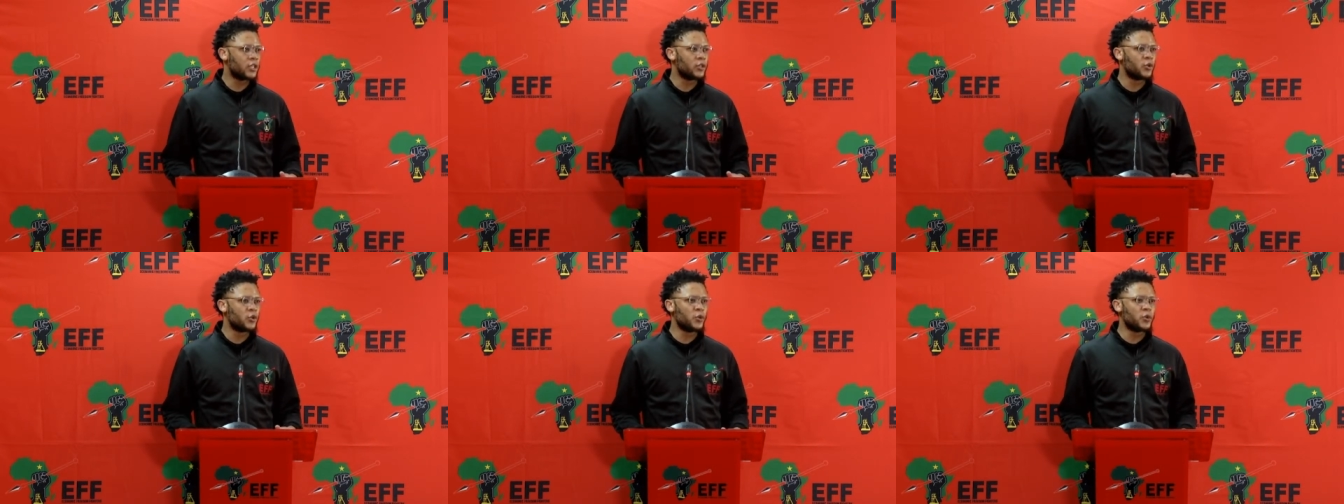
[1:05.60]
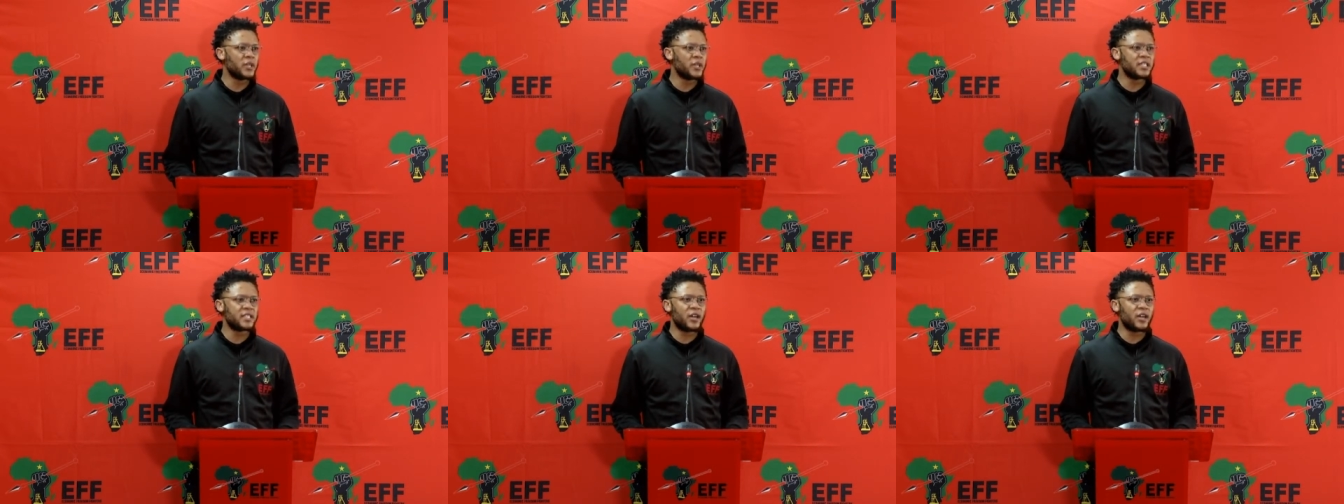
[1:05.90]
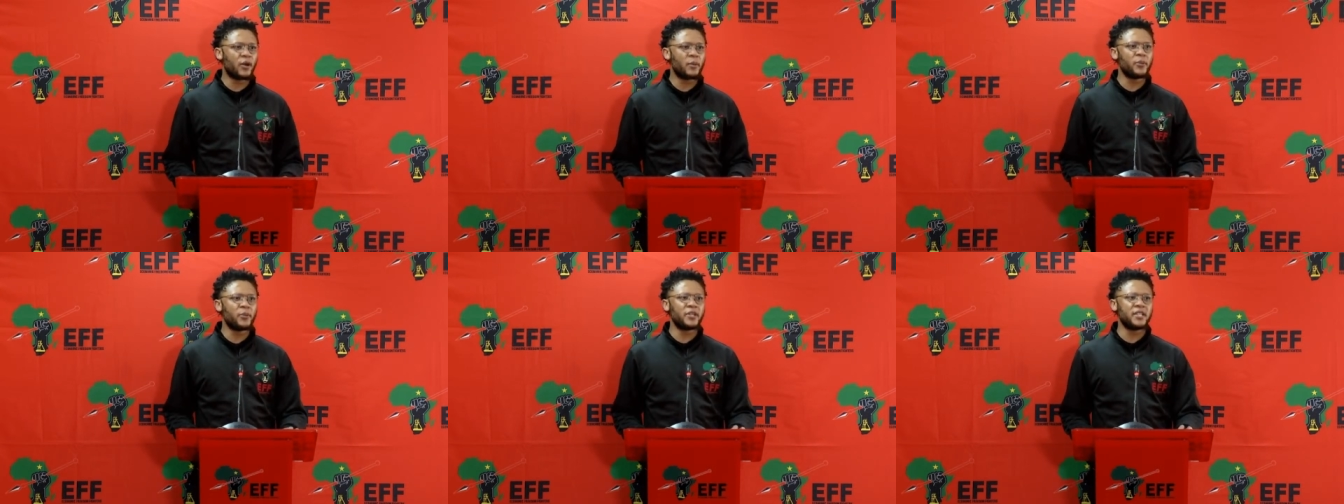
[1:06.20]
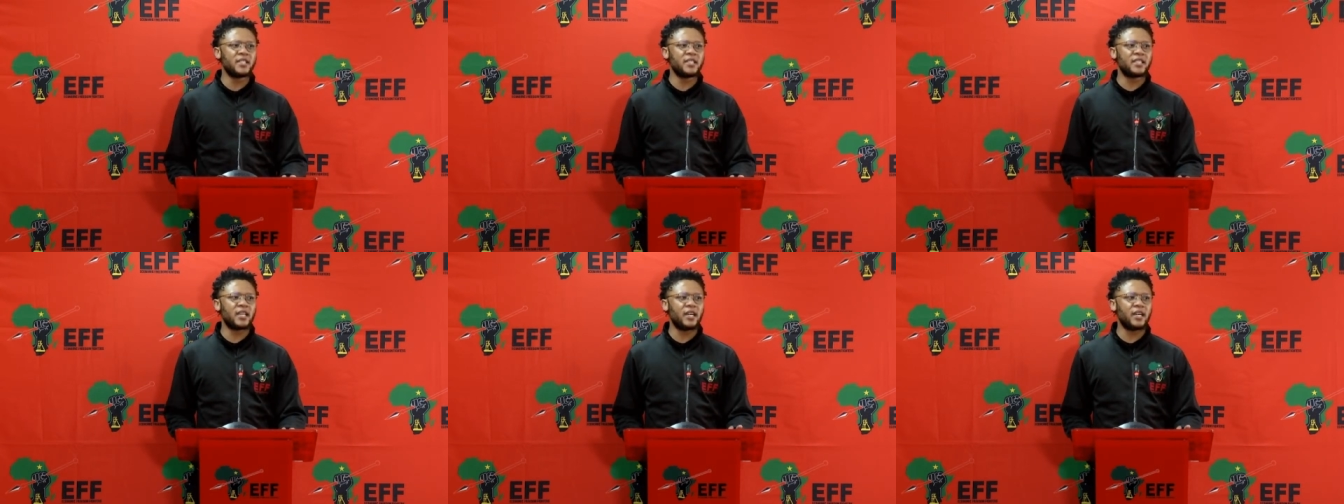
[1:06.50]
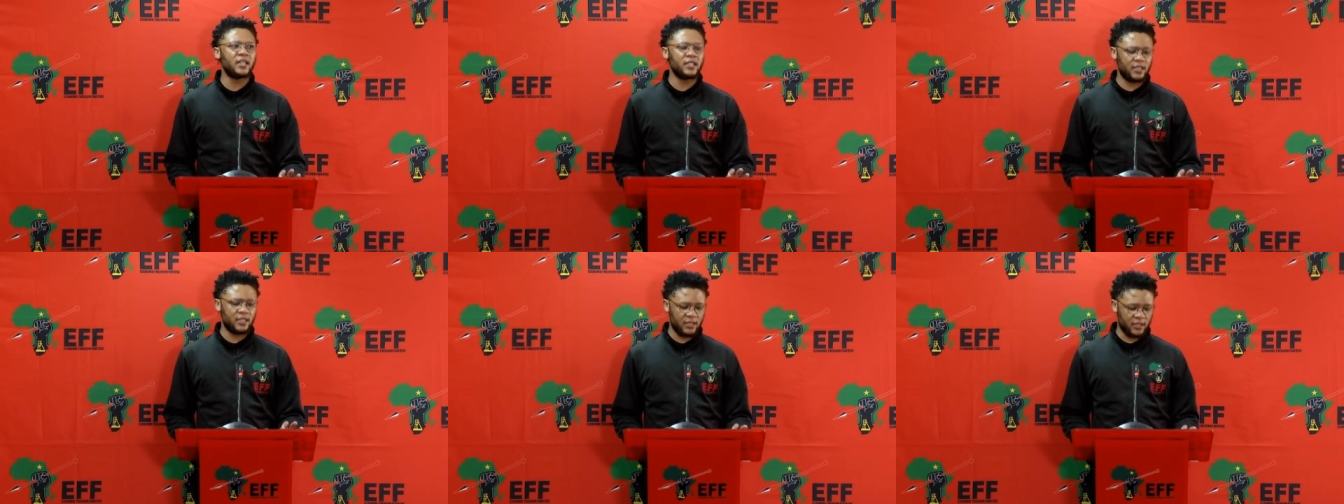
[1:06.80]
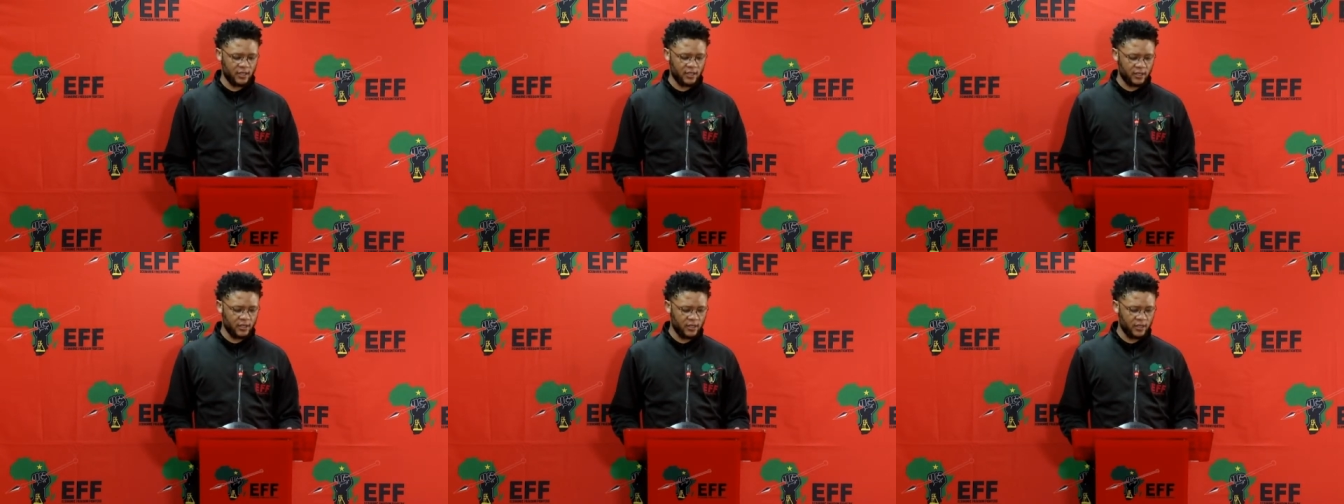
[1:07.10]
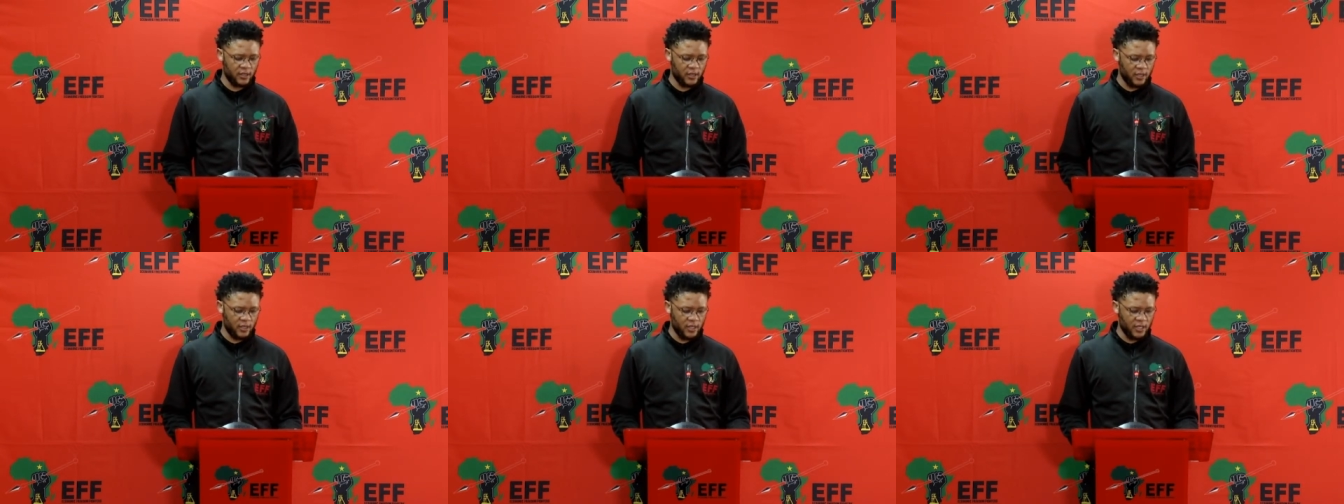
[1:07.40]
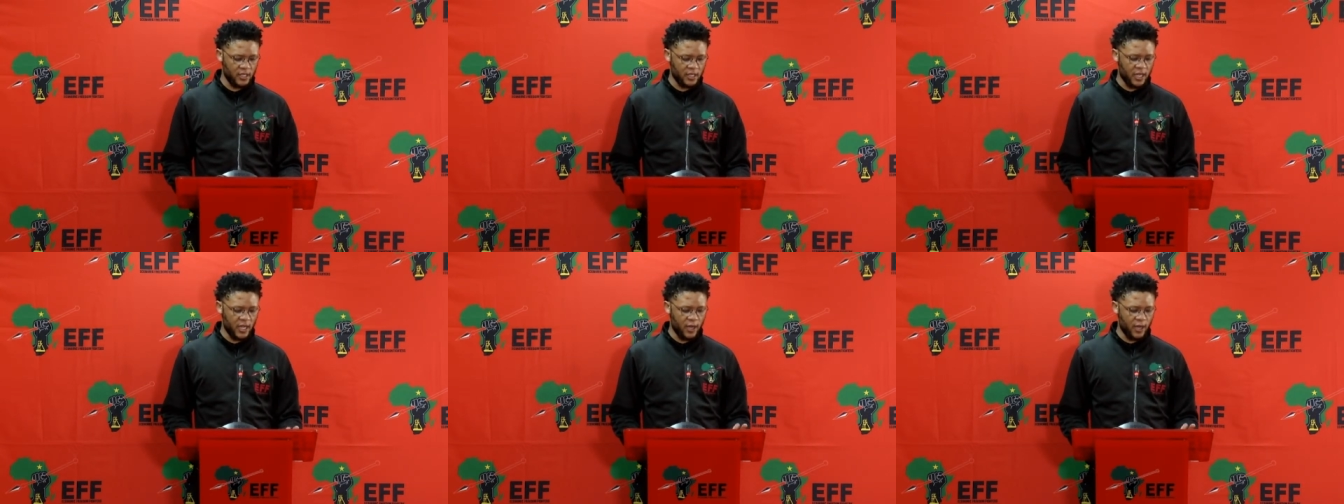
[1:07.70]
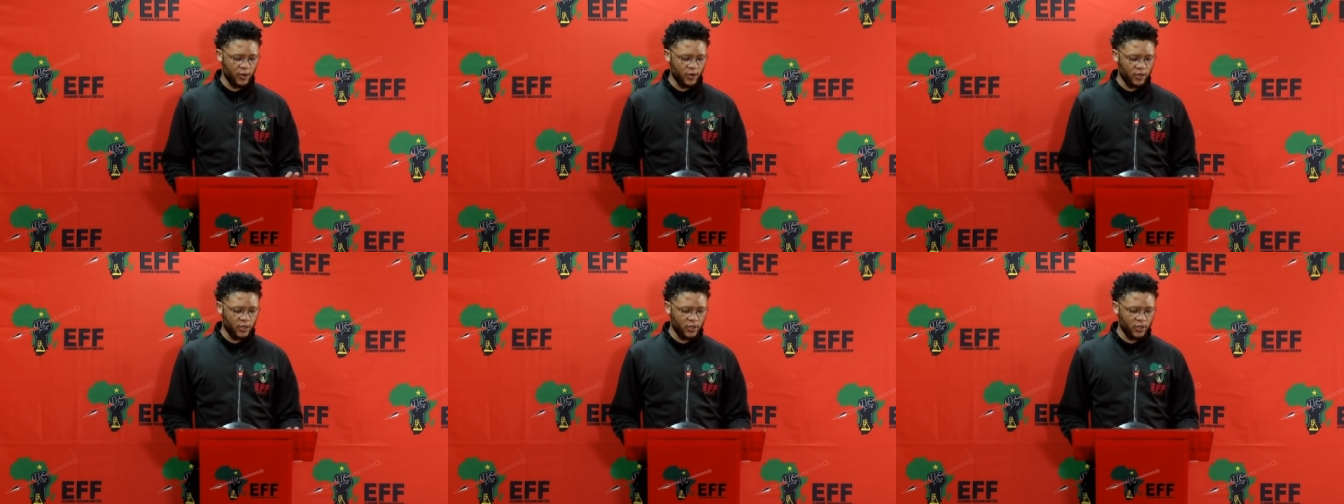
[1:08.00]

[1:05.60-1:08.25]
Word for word: who is our monitor it's now?